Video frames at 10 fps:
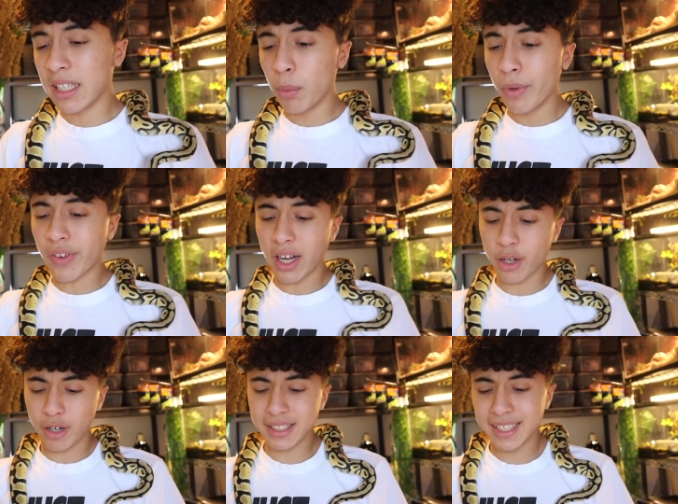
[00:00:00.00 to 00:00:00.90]
up, we've got a
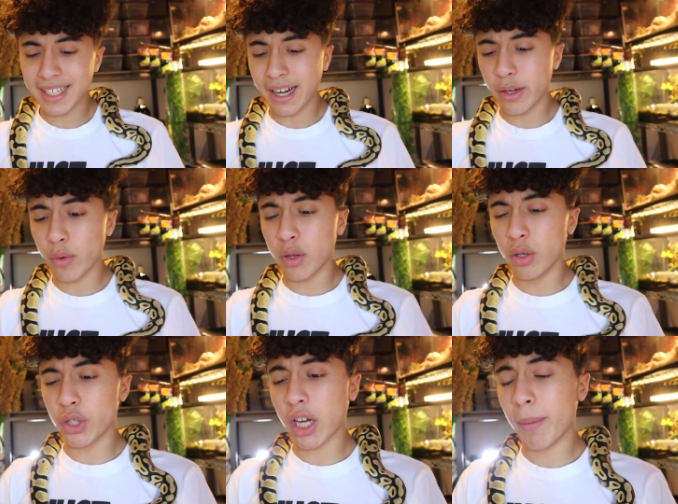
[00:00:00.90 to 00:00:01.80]
Crusty Gecko
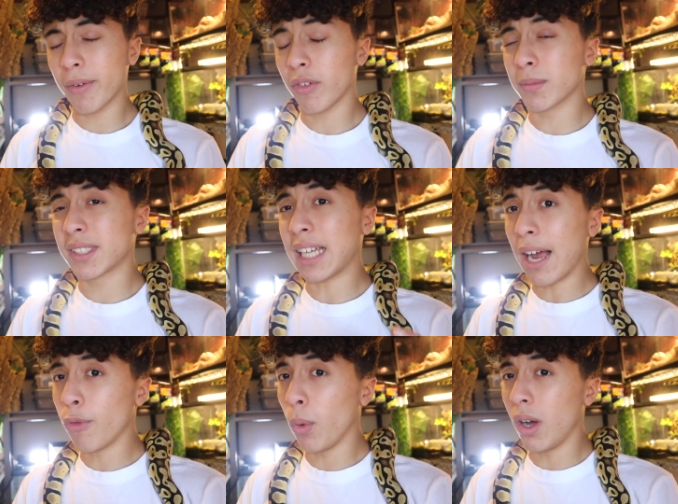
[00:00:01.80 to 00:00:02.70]
enclosure coming from
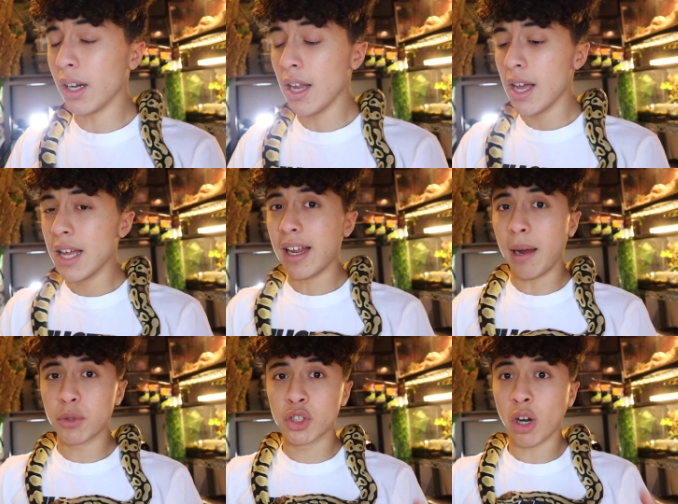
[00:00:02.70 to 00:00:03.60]
Safwan. Now,
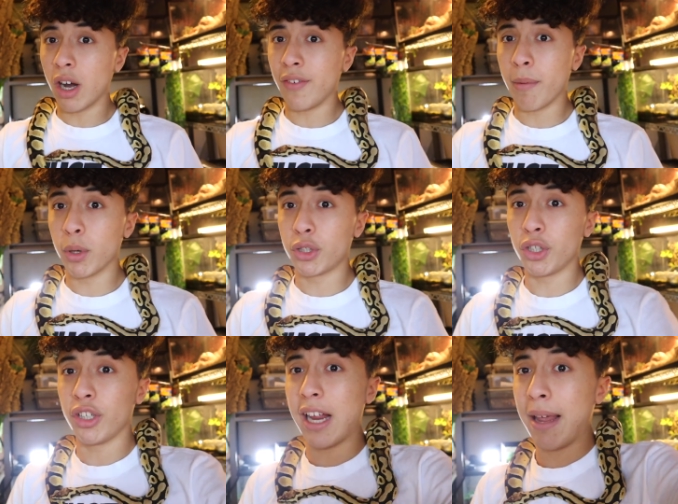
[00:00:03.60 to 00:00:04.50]
I'm sorry if I butchered
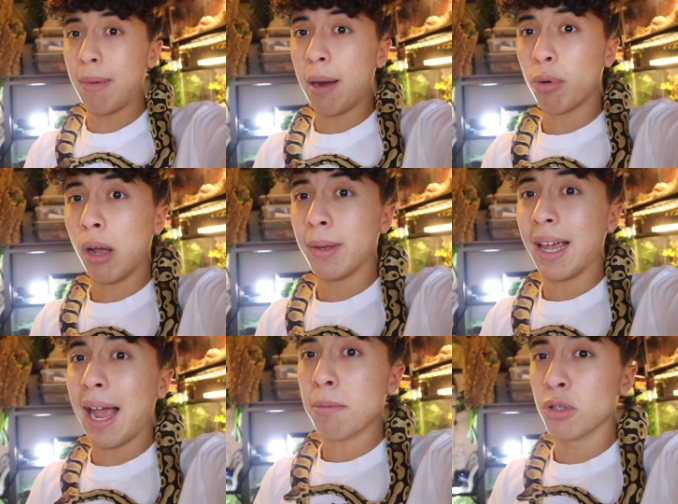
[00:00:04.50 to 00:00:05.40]
your name. I probably
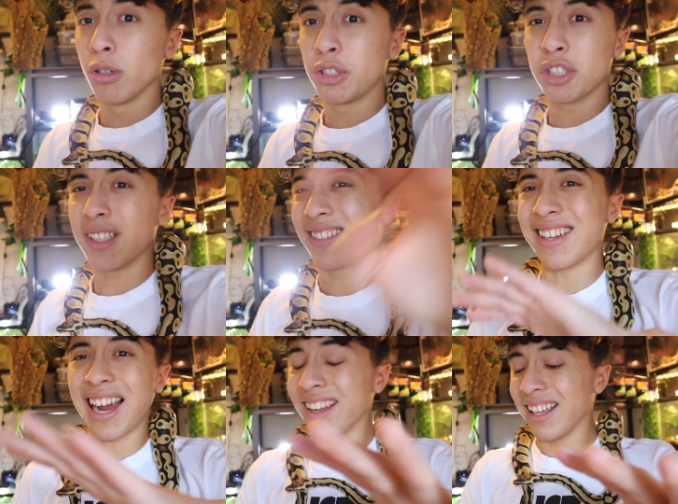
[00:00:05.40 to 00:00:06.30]
absolutely just
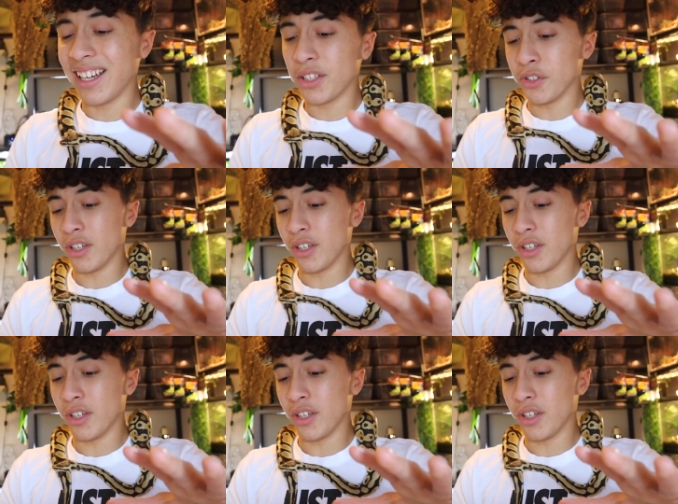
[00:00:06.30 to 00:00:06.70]
annihilated your